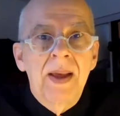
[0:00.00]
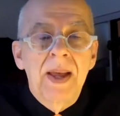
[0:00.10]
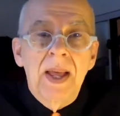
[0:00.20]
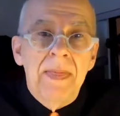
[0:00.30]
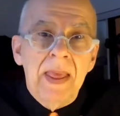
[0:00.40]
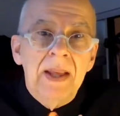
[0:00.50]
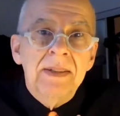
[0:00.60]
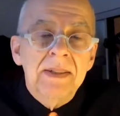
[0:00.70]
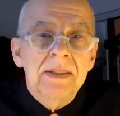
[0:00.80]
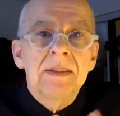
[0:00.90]
And
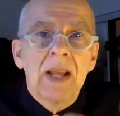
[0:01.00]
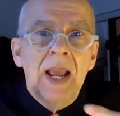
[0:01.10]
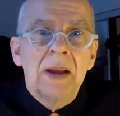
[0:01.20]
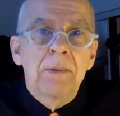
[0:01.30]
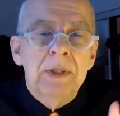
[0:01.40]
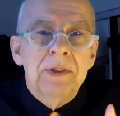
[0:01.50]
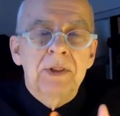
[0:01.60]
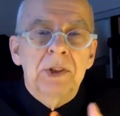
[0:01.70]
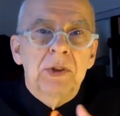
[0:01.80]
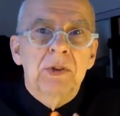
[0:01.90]
then they had
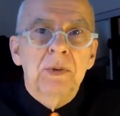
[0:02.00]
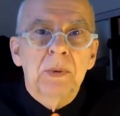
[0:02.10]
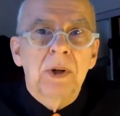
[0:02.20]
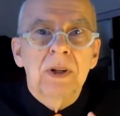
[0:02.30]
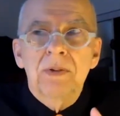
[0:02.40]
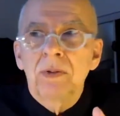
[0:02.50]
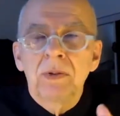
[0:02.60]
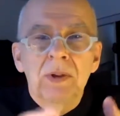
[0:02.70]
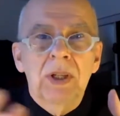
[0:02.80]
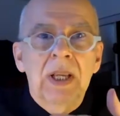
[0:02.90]
researchers who were also
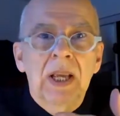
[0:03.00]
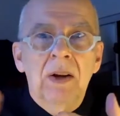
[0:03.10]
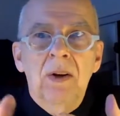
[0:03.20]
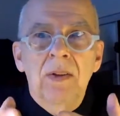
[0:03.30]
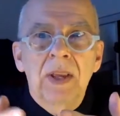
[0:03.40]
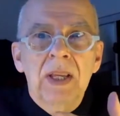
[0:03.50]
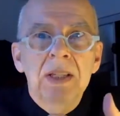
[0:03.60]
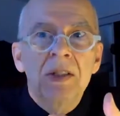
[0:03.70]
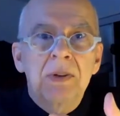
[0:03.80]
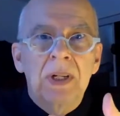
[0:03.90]
looking at all the
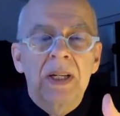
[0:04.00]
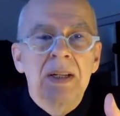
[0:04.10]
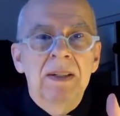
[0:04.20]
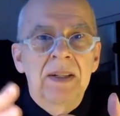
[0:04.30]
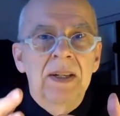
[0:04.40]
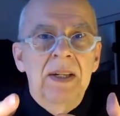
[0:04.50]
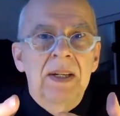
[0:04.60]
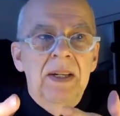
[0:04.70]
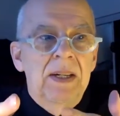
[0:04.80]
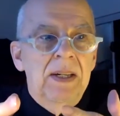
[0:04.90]
history
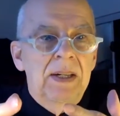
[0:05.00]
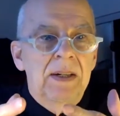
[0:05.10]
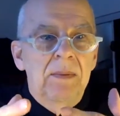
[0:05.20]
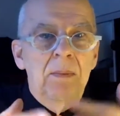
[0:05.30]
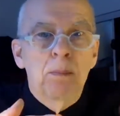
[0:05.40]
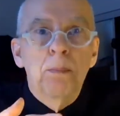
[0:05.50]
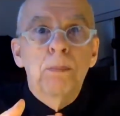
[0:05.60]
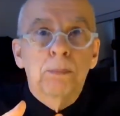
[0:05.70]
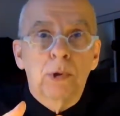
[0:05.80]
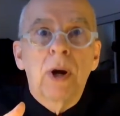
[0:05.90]
um,
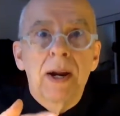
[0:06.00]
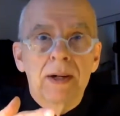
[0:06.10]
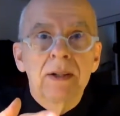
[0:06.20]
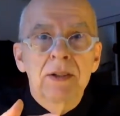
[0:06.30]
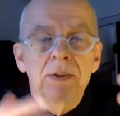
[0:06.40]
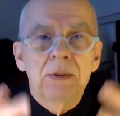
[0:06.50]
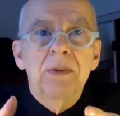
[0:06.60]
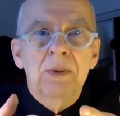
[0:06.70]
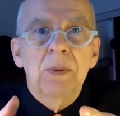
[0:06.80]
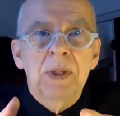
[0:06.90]
prior to
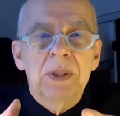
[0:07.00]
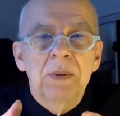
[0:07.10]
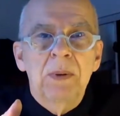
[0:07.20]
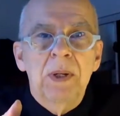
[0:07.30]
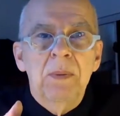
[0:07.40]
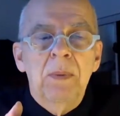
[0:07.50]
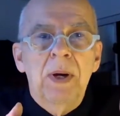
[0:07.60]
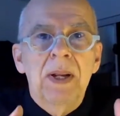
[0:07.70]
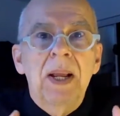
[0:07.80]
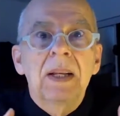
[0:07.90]

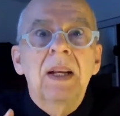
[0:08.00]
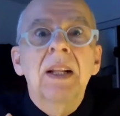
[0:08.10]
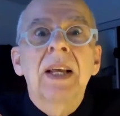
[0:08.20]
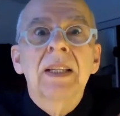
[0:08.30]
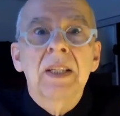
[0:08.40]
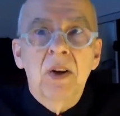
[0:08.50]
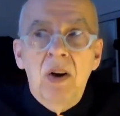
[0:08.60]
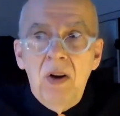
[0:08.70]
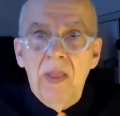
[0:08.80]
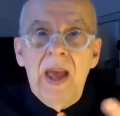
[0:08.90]
2021 and collecting
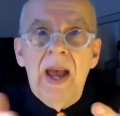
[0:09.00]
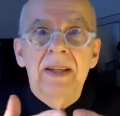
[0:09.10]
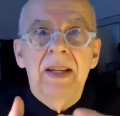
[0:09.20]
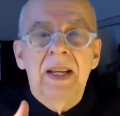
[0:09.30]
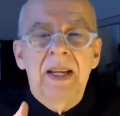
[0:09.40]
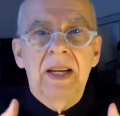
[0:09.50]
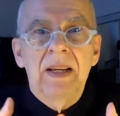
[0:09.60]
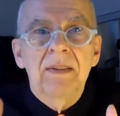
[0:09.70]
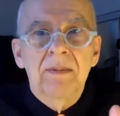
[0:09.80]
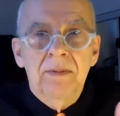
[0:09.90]
all that data
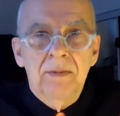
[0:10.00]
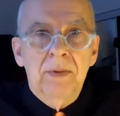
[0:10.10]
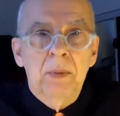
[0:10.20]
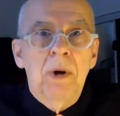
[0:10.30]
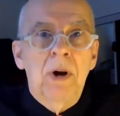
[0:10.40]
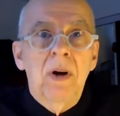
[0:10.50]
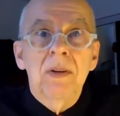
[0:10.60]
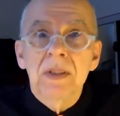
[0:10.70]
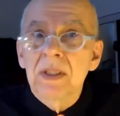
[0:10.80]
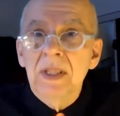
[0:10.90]
from all
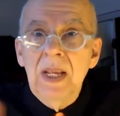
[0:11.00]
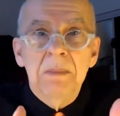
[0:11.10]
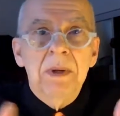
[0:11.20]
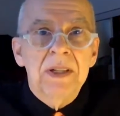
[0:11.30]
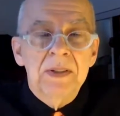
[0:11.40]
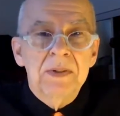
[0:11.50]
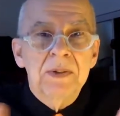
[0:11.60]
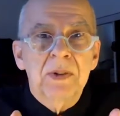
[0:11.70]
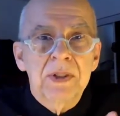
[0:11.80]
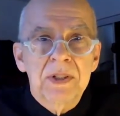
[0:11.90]
the same kinds of
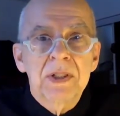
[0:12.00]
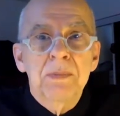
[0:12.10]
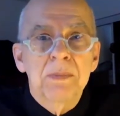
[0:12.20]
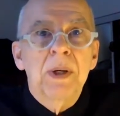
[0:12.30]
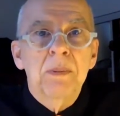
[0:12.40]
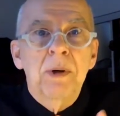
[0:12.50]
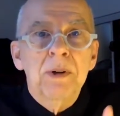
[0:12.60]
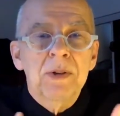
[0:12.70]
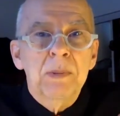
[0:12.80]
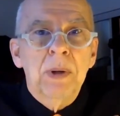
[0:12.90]
sources, but
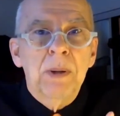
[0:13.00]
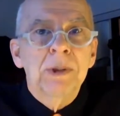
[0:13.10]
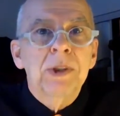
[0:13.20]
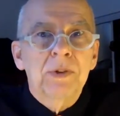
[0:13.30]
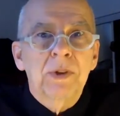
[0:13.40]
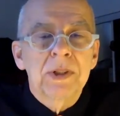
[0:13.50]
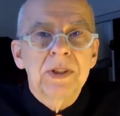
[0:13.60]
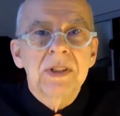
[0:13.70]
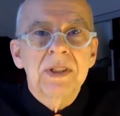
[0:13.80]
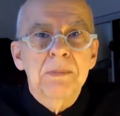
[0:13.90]
mostly published
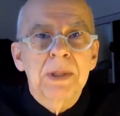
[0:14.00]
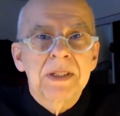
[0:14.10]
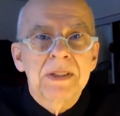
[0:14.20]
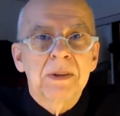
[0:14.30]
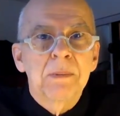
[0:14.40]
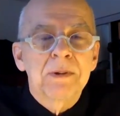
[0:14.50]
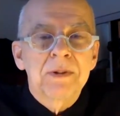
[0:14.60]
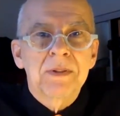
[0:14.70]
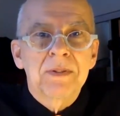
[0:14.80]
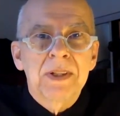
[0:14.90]
sources because they're
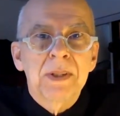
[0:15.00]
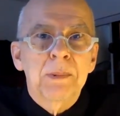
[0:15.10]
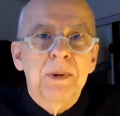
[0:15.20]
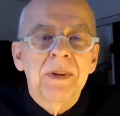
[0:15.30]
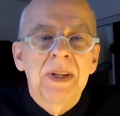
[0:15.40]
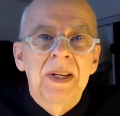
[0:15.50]
most available